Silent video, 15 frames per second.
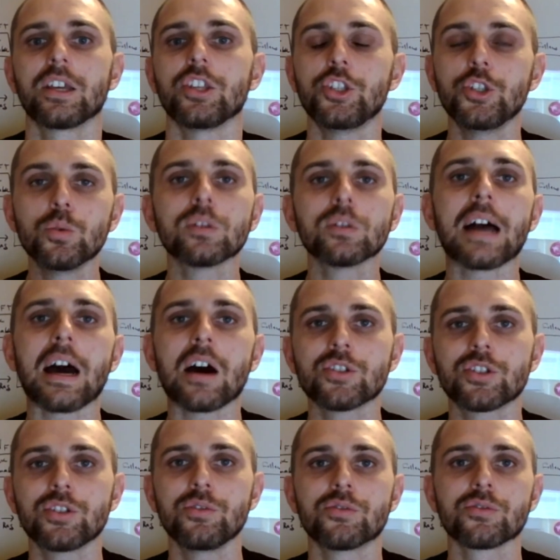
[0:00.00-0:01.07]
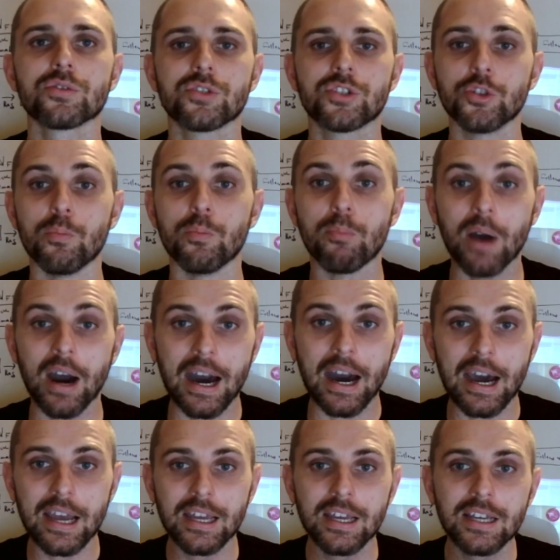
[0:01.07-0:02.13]
U allows users to
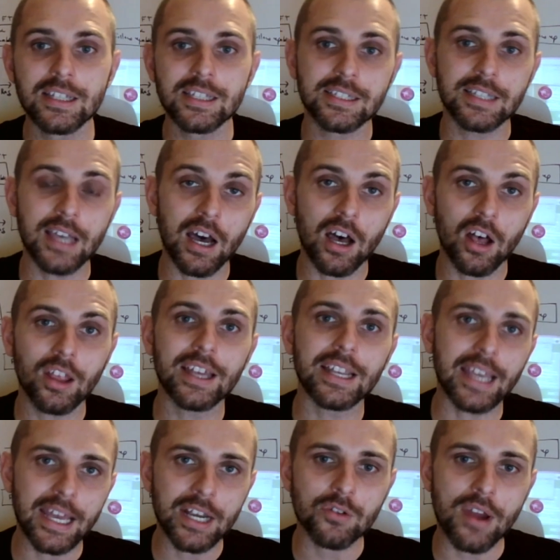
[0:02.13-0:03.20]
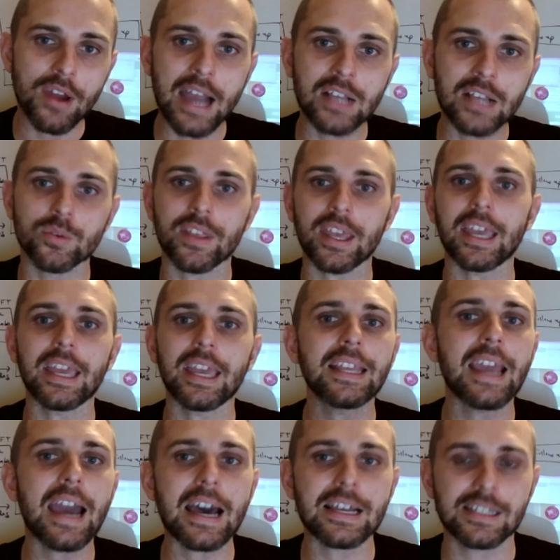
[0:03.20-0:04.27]
buy, sell, and interact with any
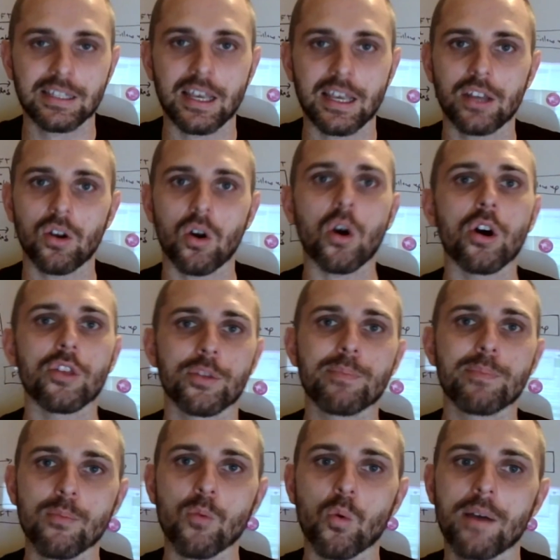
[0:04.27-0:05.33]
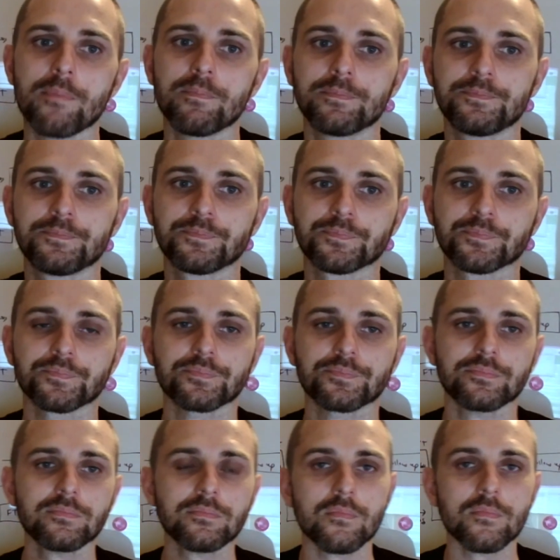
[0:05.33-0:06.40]
asset on the PermaWeb.
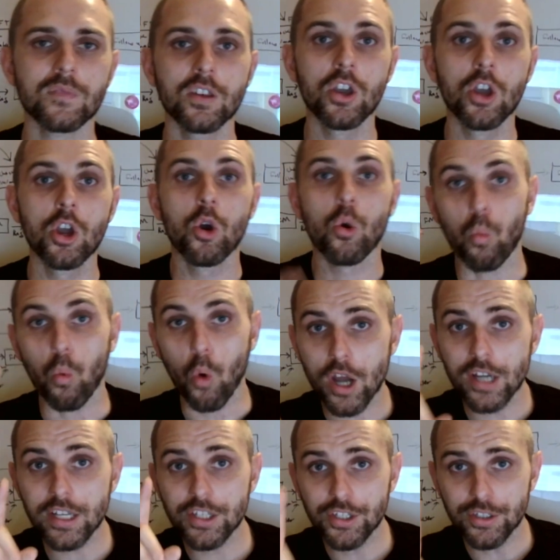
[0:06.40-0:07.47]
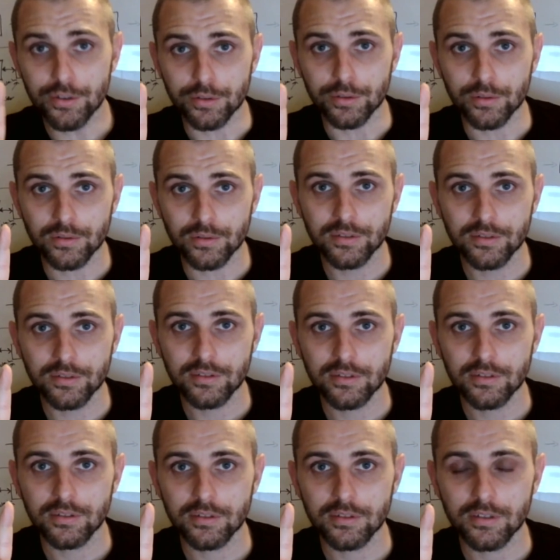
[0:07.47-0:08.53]
One U
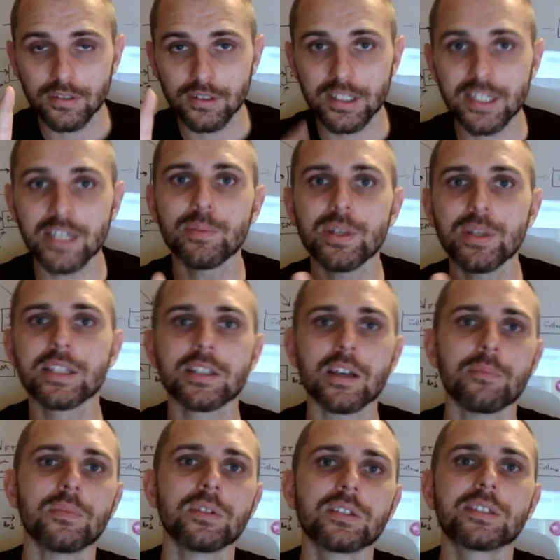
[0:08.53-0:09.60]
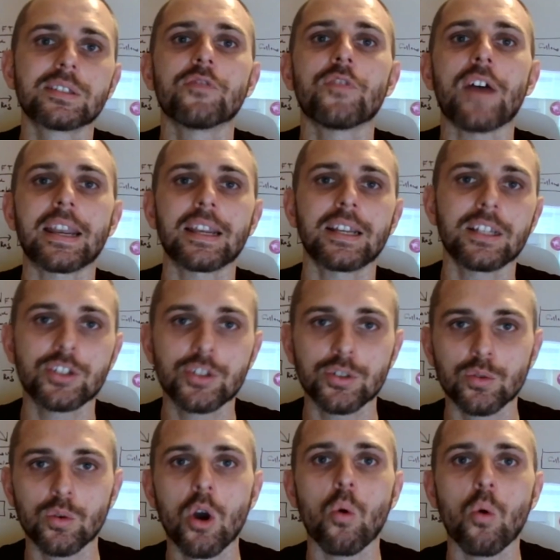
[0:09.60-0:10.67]
can be divided
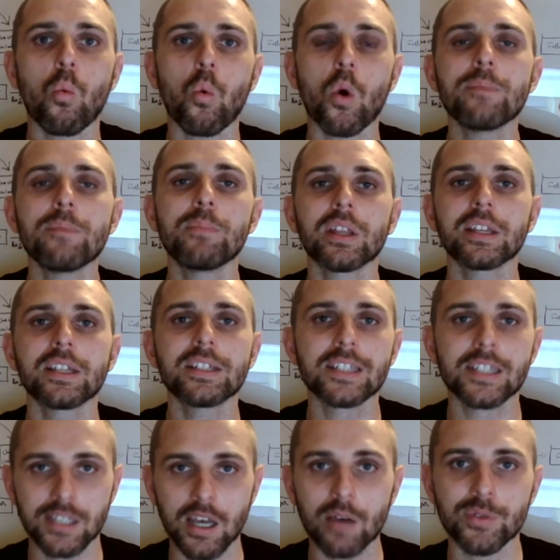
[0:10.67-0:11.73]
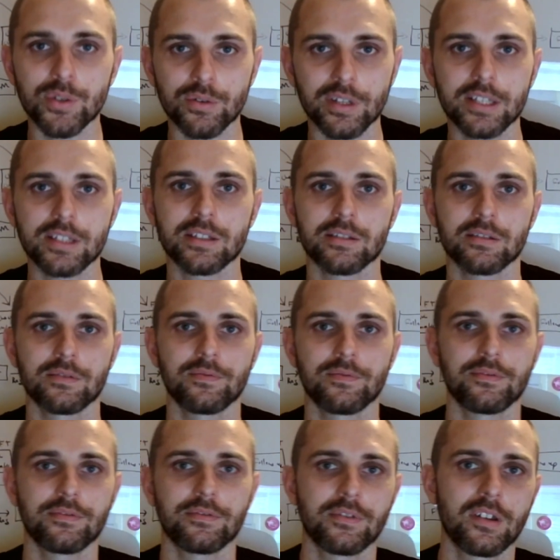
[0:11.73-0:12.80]
into 1 million subunits
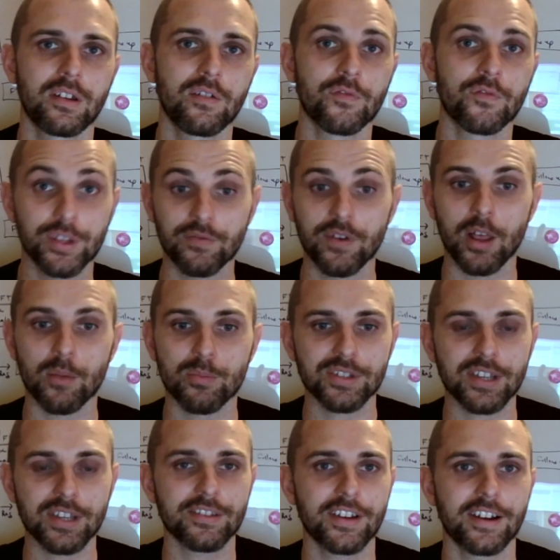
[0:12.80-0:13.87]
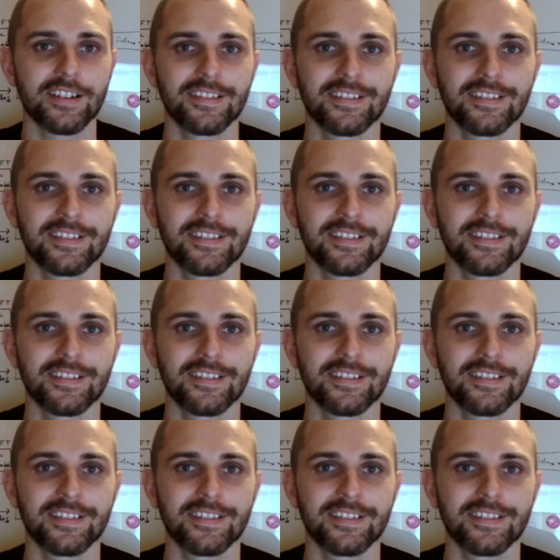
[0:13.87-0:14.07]
for the developers out there.